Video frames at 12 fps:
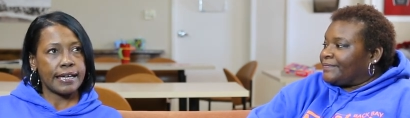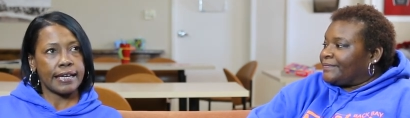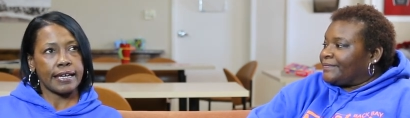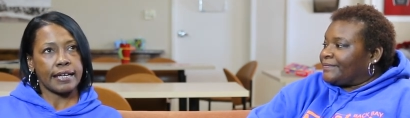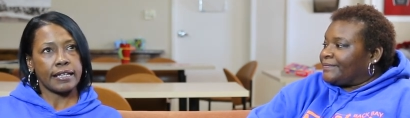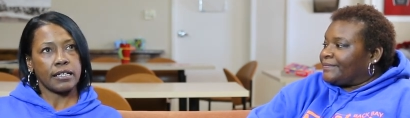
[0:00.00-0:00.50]

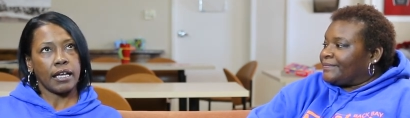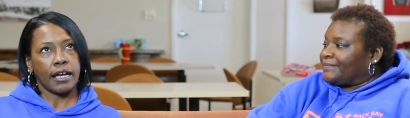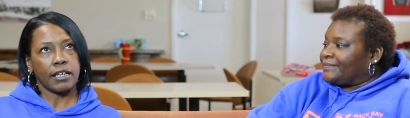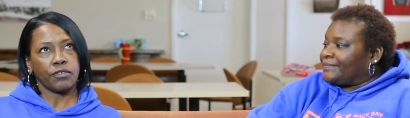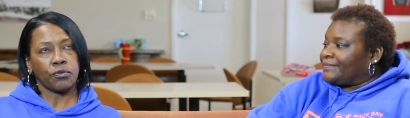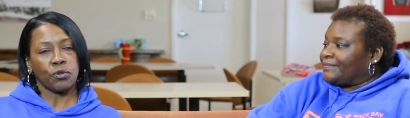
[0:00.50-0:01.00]
Speaker 1: And
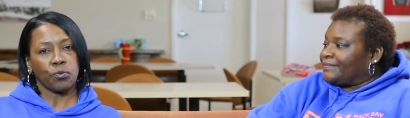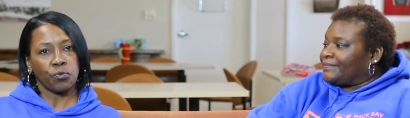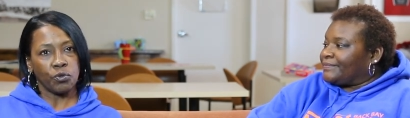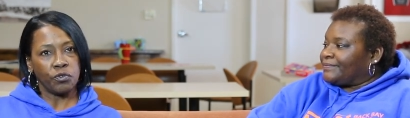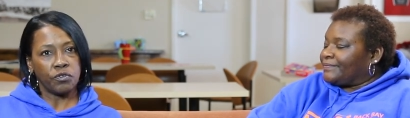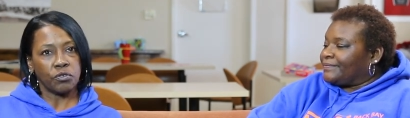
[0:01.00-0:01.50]
as for
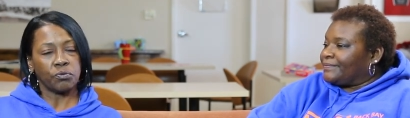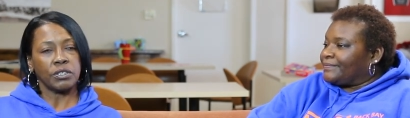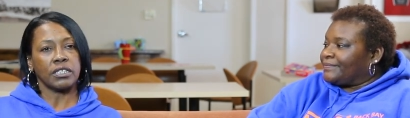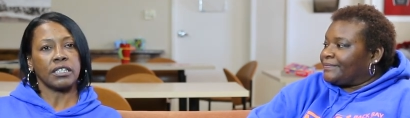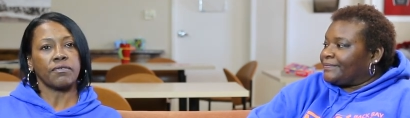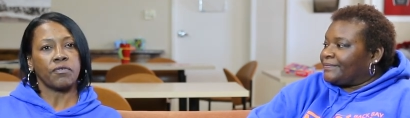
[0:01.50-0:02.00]
roofs, we
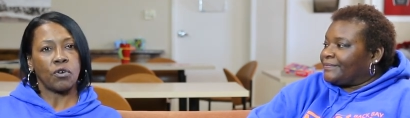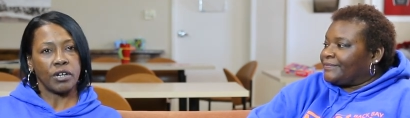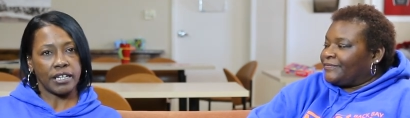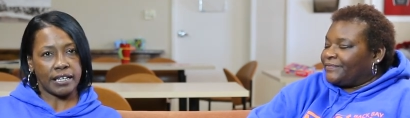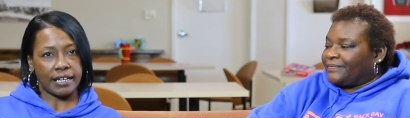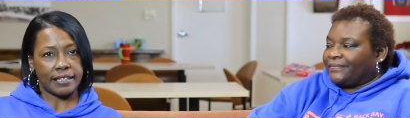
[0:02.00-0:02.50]
did
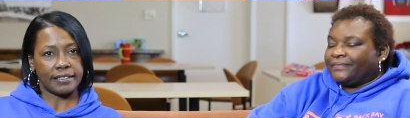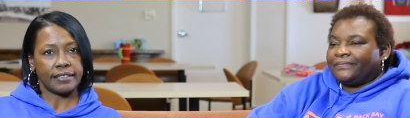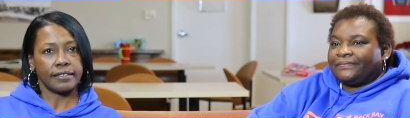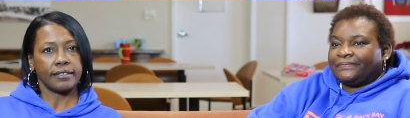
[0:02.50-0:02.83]
49.